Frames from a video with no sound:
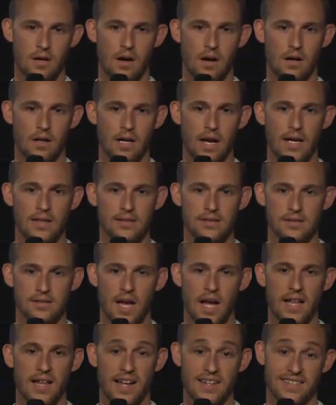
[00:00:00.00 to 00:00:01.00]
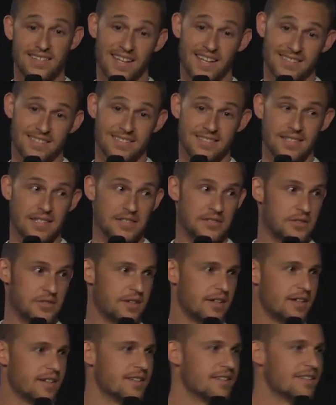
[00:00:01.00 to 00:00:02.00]
All kinds. I like Texas
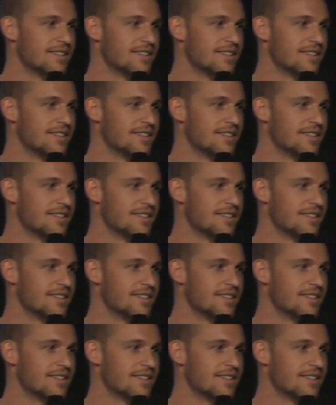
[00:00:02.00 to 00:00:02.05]
history.